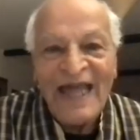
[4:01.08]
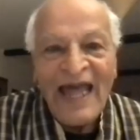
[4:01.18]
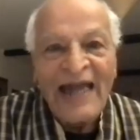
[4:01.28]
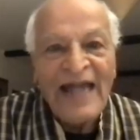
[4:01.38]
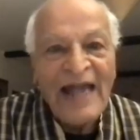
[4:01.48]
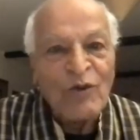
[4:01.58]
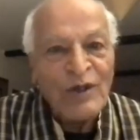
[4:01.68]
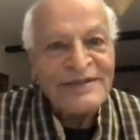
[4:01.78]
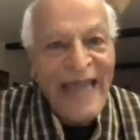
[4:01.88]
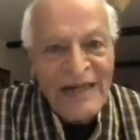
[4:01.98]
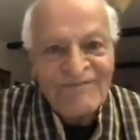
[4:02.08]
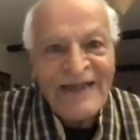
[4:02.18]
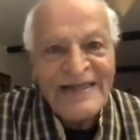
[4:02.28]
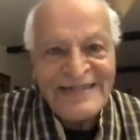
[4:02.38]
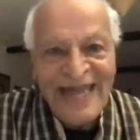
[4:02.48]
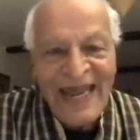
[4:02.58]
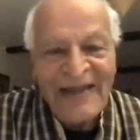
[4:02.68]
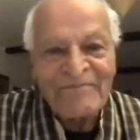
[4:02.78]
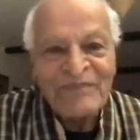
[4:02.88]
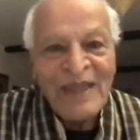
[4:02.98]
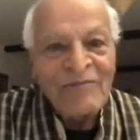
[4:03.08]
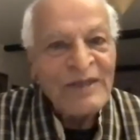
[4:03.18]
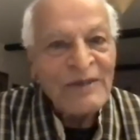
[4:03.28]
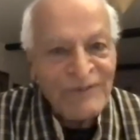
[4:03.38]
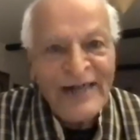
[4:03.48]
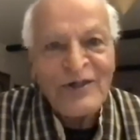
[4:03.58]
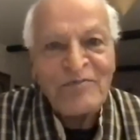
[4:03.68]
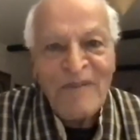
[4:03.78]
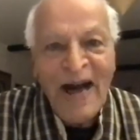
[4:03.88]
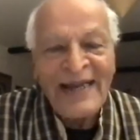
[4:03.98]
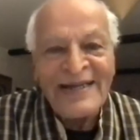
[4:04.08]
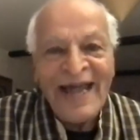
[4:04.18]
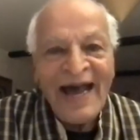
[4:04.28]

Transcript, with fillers: And, and on that very day, with a friend of mine,